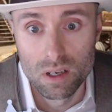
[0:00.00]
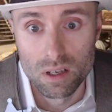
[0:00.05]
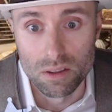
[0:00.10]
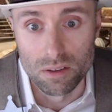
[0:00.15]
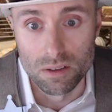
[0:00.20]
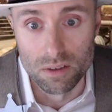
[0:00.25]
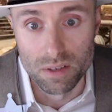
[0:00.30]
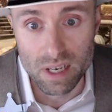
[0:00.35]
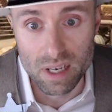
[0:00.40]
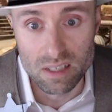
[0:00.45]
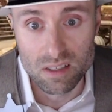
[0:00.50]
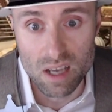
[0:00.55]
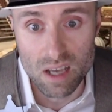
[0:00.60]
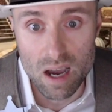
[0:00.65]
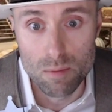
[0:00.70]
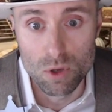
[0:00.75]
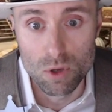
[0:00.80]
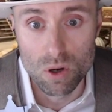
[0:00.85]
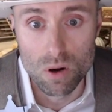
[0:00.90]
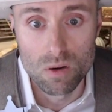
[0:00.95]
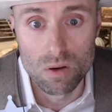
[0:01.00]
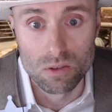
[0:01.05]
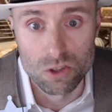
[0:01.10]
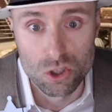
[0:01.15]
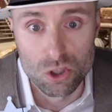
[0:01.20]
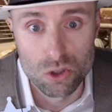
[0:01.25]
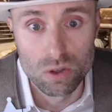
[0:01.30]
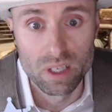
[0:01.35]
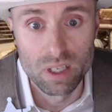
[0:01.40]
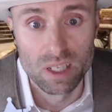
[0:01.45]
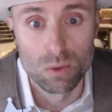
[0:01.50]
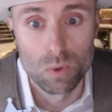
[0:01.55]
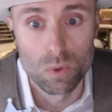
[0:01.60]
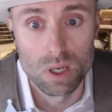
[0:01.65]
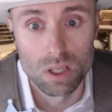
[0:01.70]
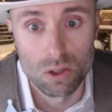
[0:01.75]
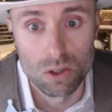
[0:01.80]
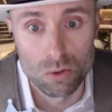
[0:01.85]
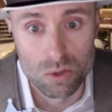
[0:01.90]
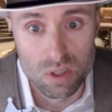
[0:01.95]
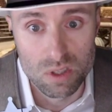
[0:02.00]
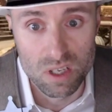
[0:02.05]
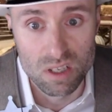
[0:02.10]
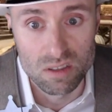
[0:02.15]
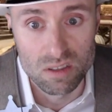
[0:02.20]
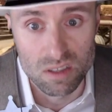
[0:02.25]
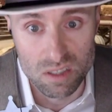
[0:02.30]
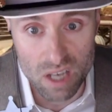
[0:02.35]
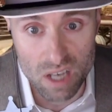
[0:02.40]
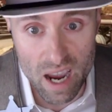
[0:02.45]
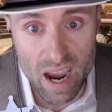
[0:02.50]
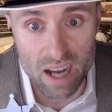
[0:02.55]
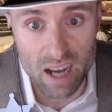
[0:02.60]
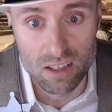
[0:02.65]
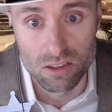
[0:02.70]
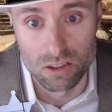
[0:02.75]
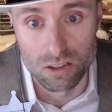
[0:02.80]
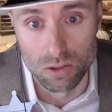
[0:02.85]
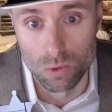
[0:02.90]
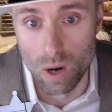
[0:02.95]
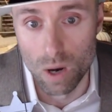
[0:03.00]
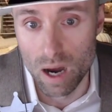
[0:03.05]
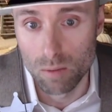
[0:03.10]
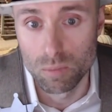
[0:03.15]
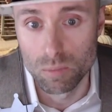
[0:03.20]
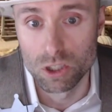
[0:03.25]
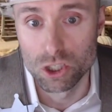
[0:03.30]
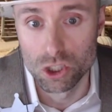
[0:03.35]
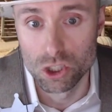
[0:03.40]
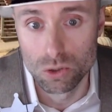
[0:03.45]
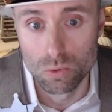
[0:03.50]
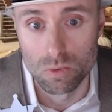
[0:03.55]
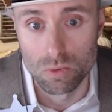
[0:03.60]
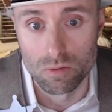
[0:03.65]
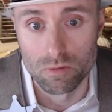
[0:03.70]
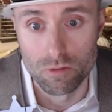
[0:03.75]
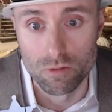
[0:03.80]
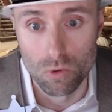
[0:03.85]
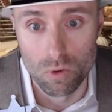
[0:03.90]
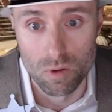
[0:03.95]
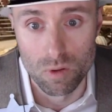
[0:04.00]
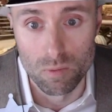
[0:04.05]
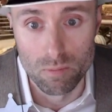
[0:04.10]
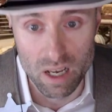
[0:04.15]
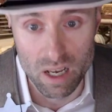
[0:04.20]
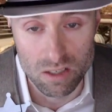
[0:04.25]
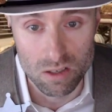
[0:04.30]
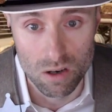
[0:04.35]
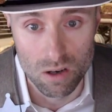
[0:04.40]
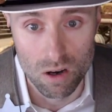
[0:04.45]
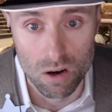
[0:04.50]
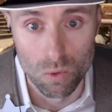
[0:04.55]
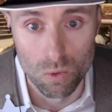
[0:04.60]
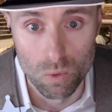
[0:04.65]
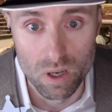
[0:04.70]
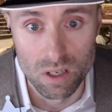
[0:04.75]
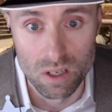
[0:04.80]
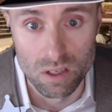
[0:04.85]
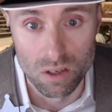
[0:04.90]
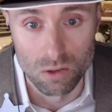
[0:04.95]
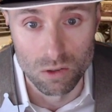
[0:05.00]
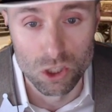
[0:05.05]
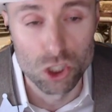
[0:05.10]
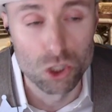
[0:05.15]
The next time you're on the street and one of those things attacks you, I'll be shooting from the mess hall window.